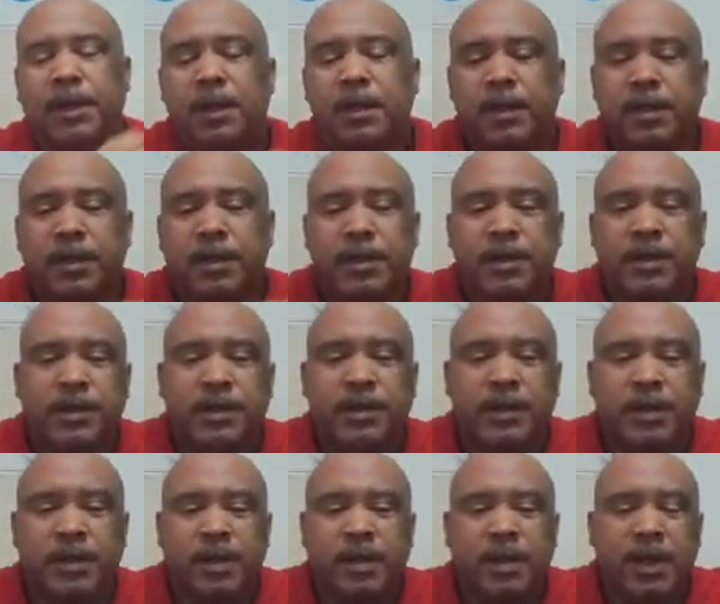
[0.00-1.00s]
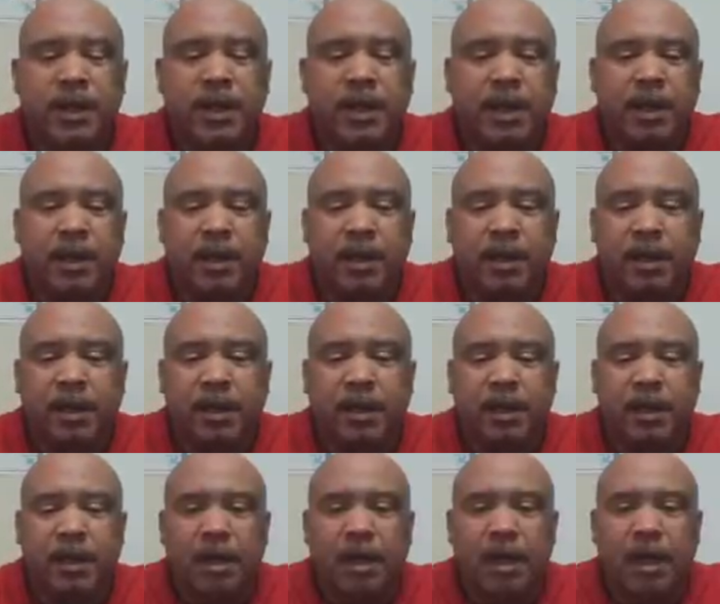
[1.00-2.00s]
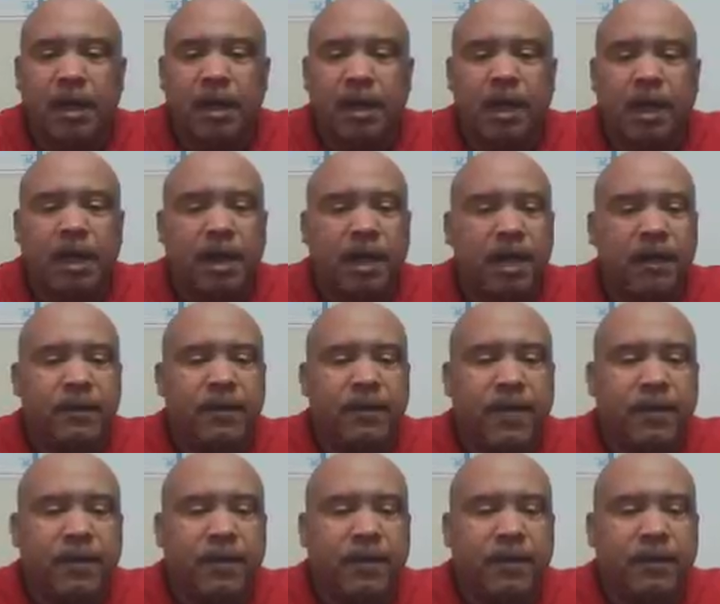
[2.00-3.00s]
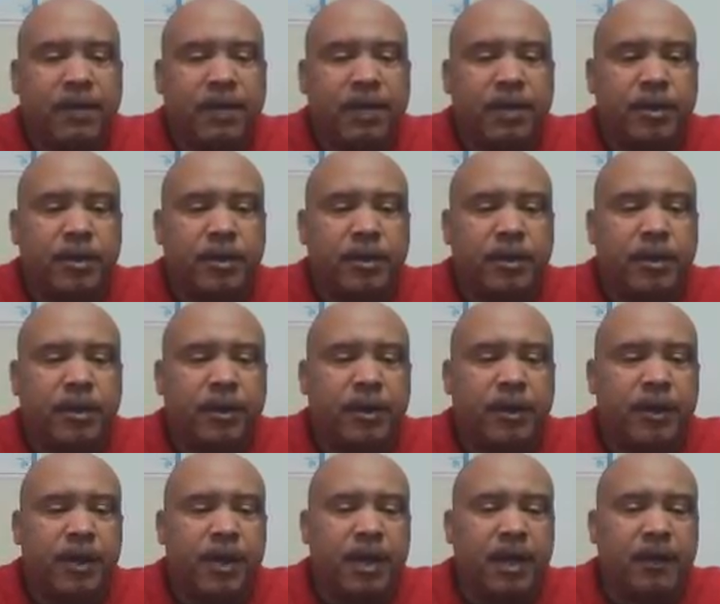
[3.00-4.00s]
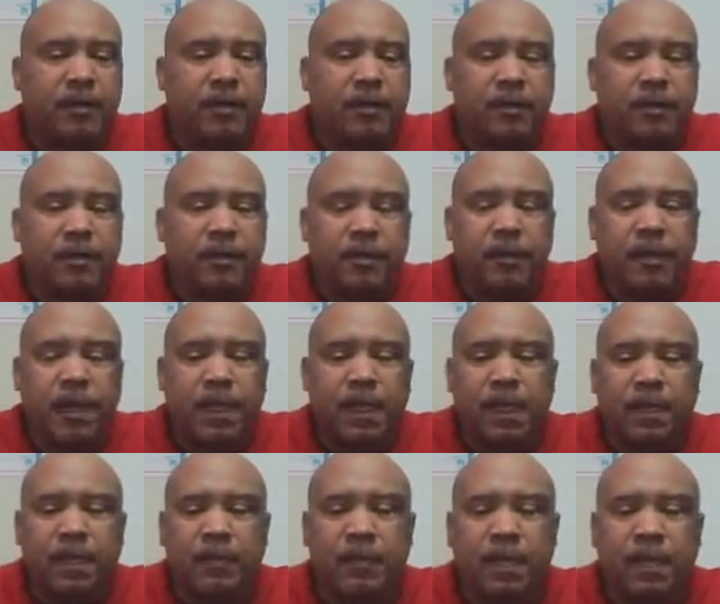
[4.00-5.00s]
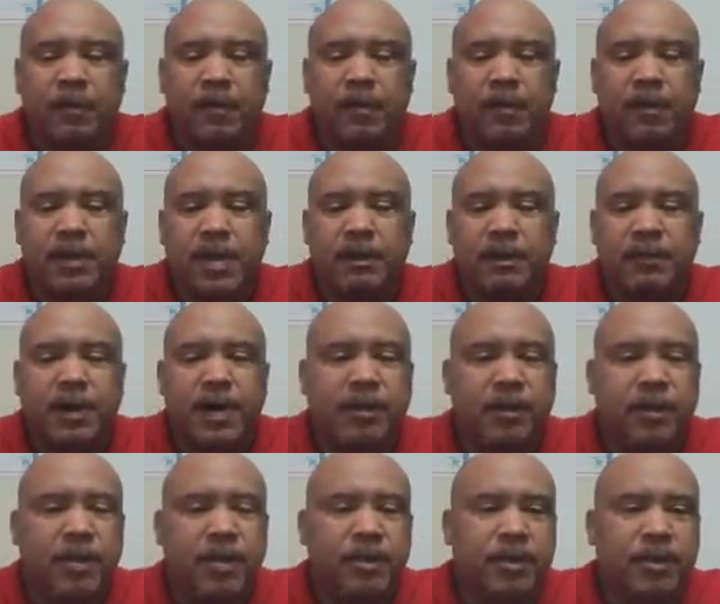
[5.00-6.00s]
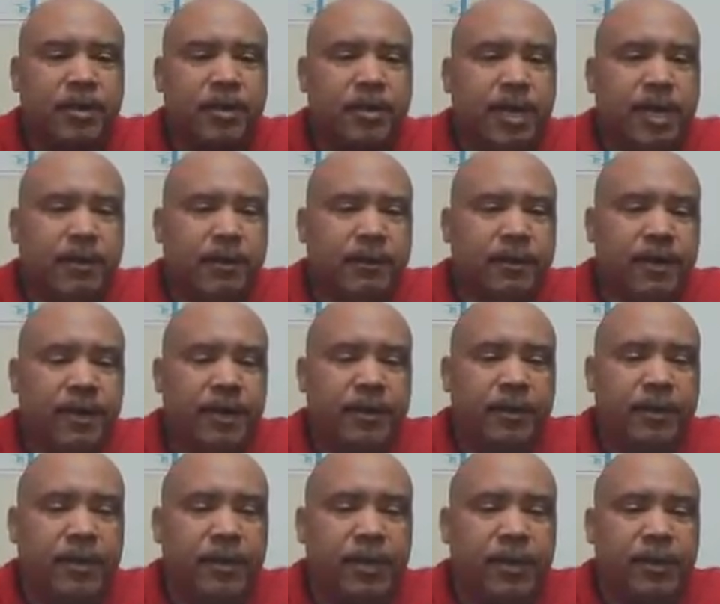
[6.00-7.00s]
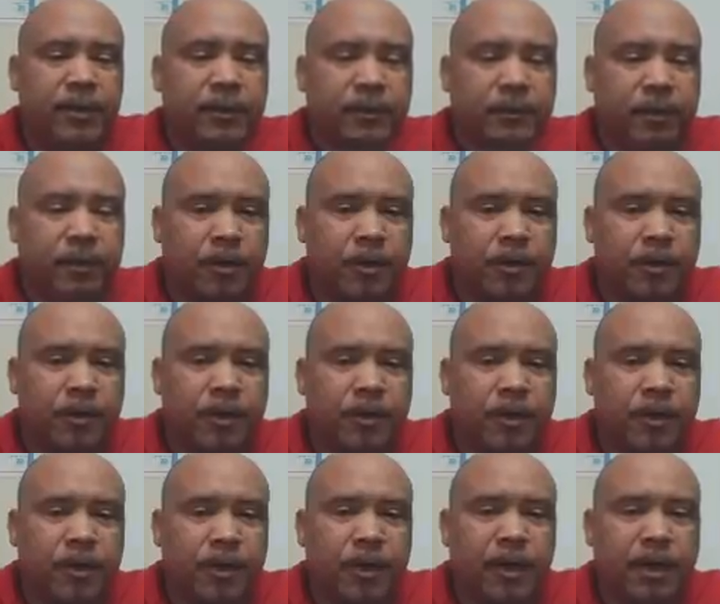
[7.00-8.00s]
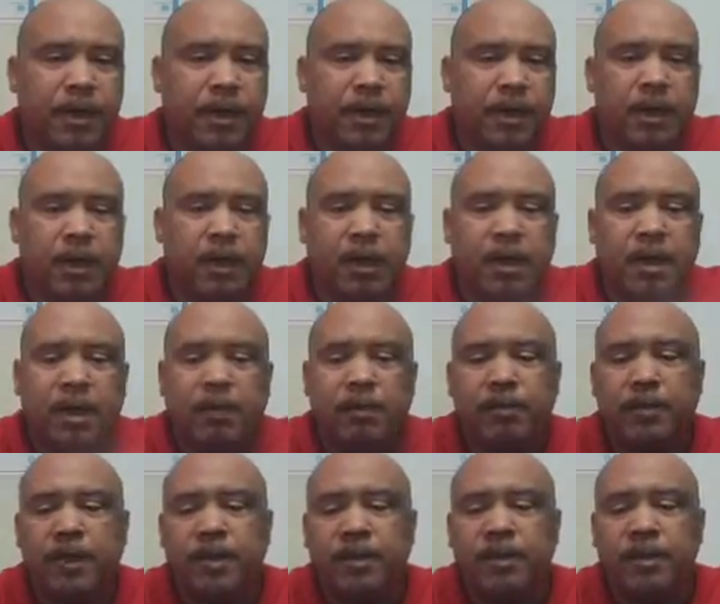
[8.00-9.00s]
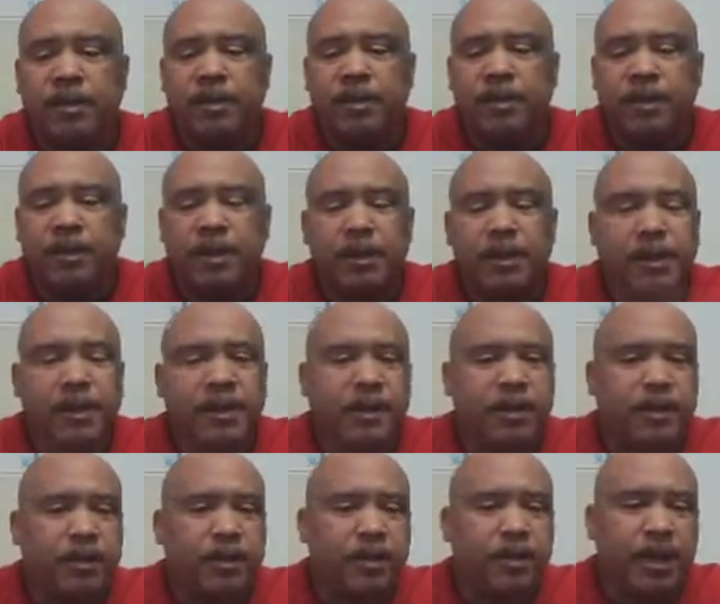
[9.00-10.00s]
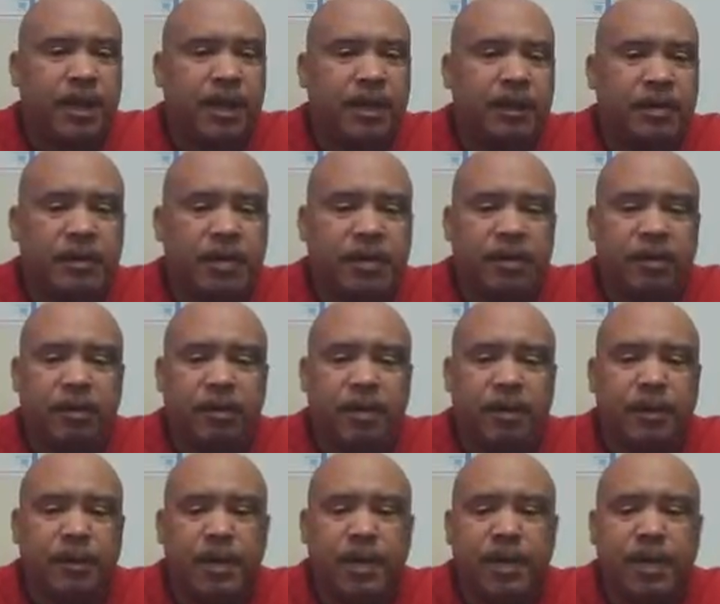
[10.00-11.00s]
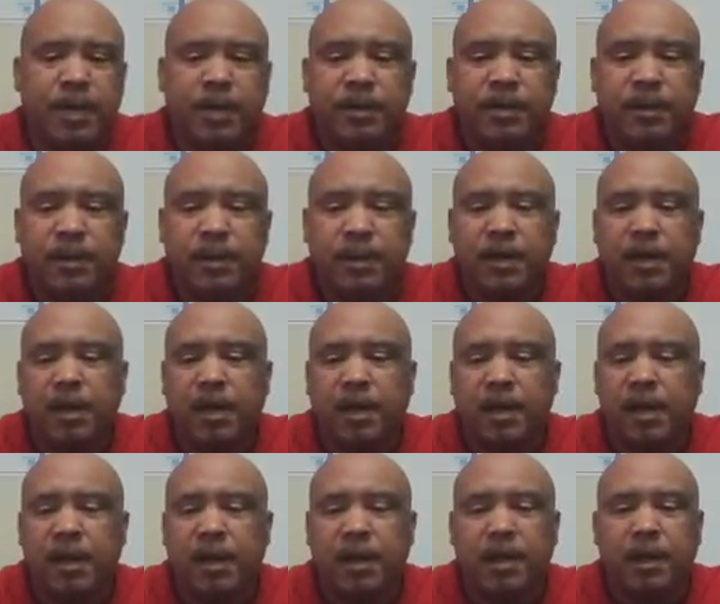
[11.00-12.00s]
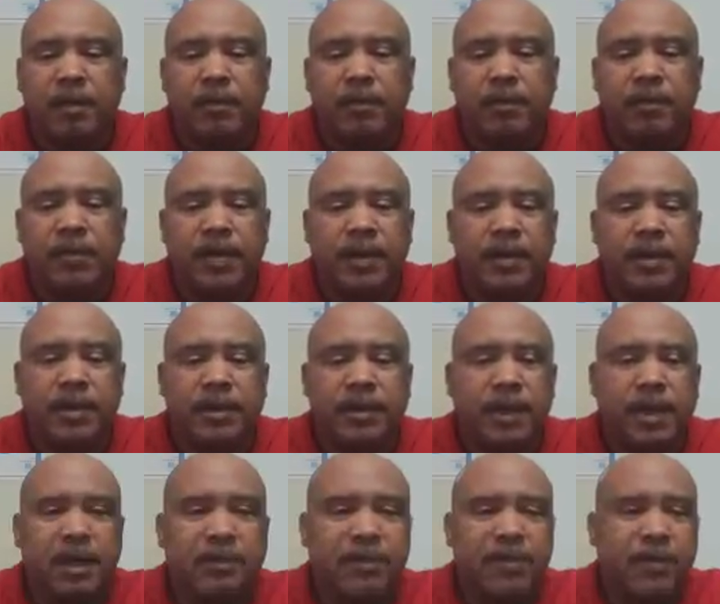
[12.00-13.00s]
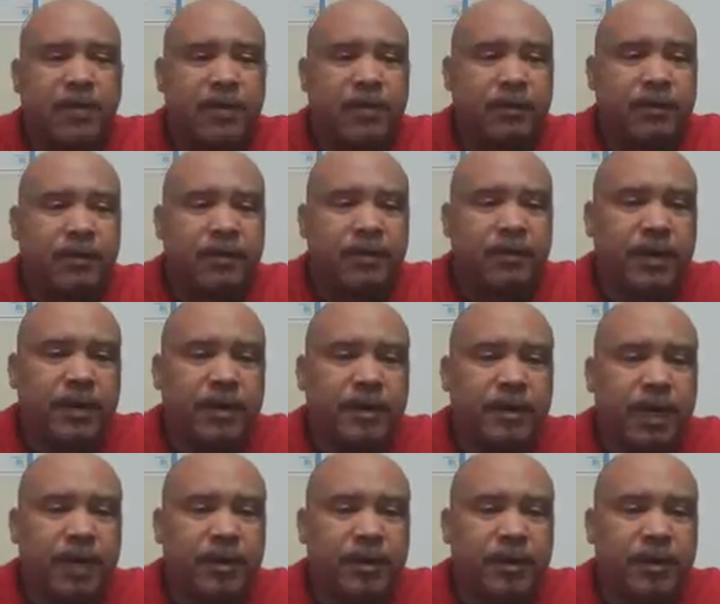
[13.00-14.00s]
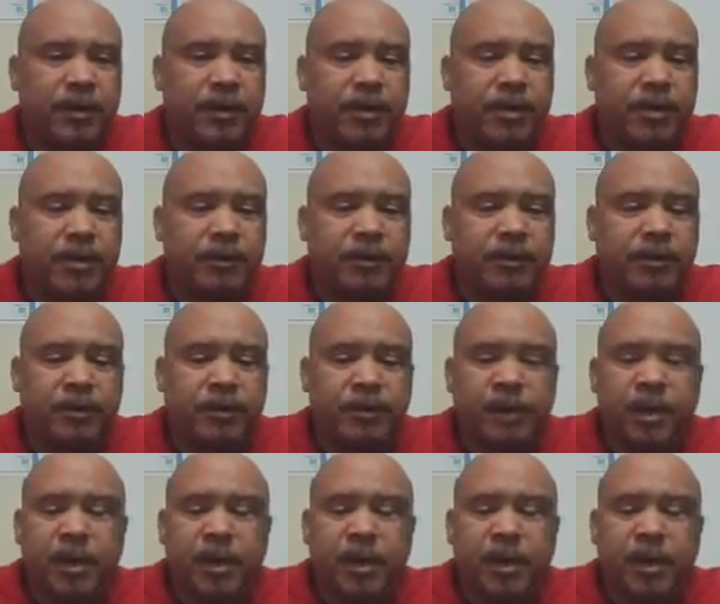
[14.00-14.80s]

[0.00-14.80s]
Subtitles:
So this is the gun I carry. I find it to be extremely reliable. Every type of ammunition I've fed through it works. It's whether it be steel cased, aluminum cased, various types of self-defense ammunition.